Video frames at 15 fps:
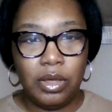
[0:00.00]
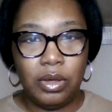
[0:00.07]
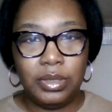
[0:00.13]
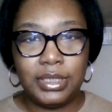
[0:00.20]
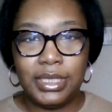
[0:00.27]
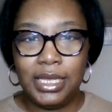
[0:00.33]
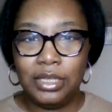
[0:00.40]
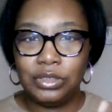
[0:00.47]

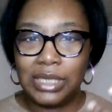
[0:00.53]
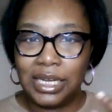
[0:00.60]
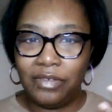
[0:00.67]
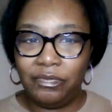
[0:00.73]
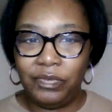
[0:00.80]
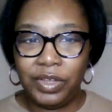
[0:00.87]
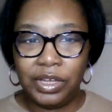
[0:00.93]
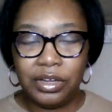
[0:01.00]
Still trying to
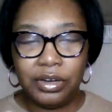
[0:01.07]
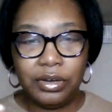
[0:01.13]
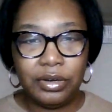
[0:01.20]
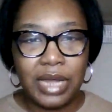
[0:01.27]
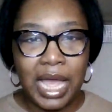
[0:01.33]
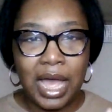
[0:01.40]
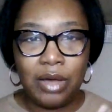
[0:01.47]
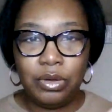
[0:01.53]
figure
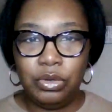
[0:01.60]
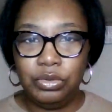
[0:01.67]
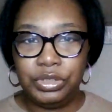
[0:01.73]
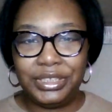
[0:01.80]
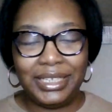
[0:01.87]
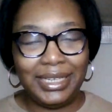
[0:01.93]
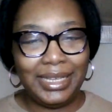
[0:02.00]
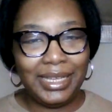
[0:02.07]
out who
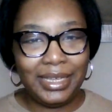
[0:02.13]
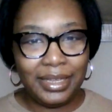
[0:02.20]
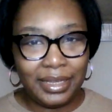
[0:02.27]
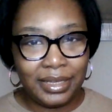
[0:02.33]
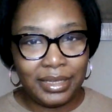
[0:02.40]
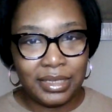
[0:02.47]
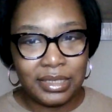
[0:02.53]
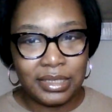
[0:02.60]
she
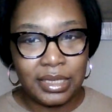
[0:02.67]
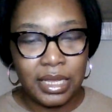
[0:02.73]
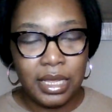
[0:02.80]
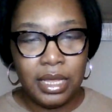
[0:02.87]
is.